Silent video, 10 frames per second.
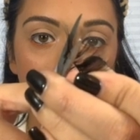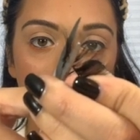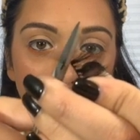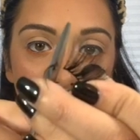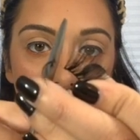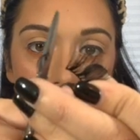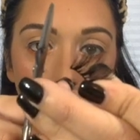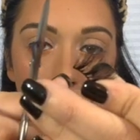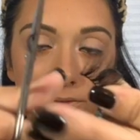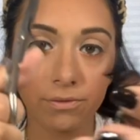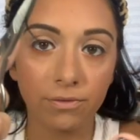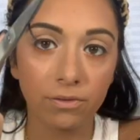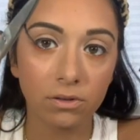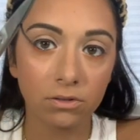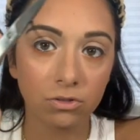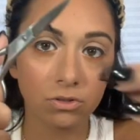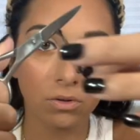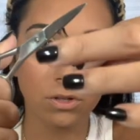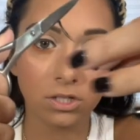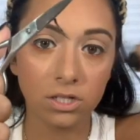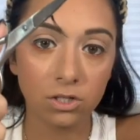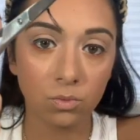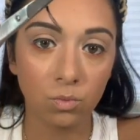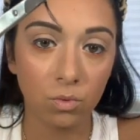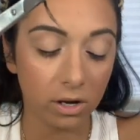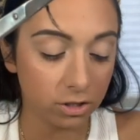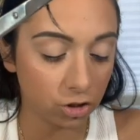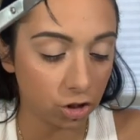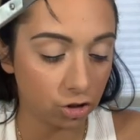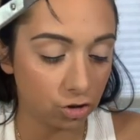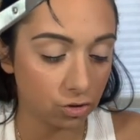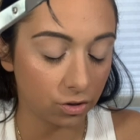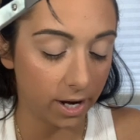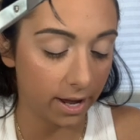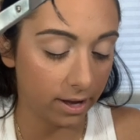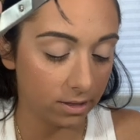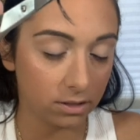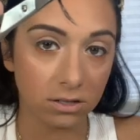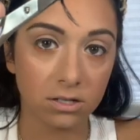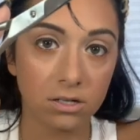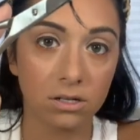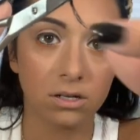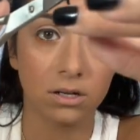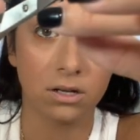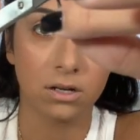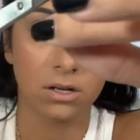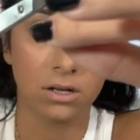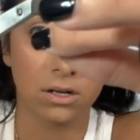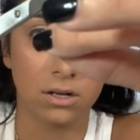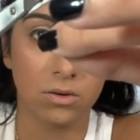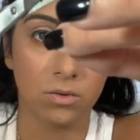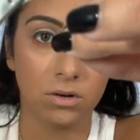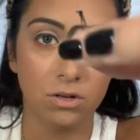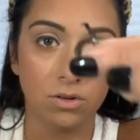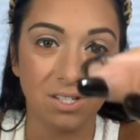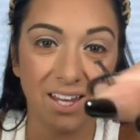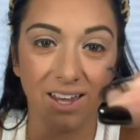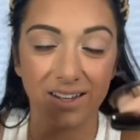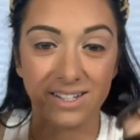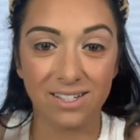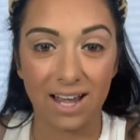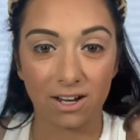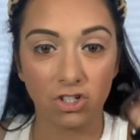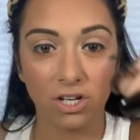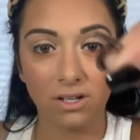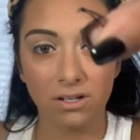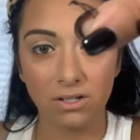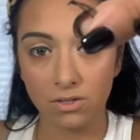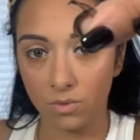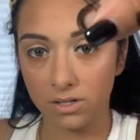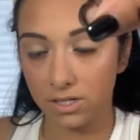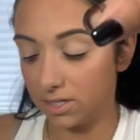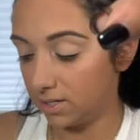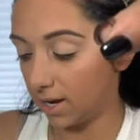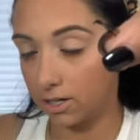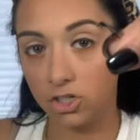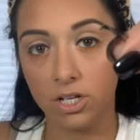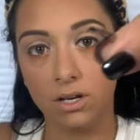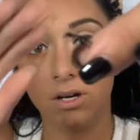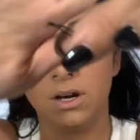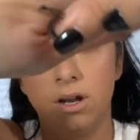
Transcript: 1 off. So this is 1 strand, or you could say like sections, 1 section